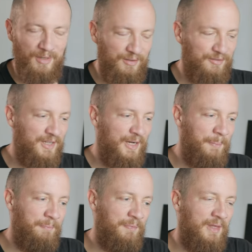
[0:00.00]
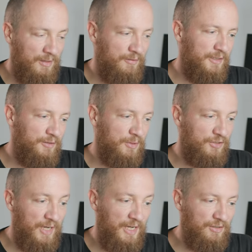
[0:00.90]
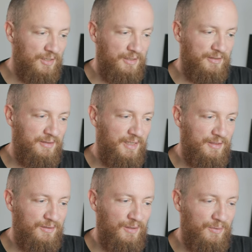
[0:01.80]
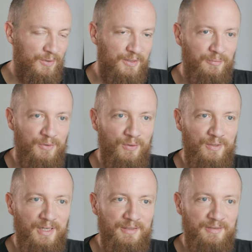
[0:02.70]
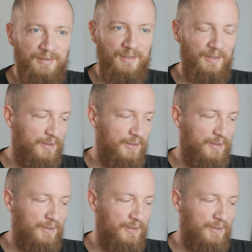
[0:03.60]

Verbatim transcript: amount of time. A lot of this will change and it's all a work in progress.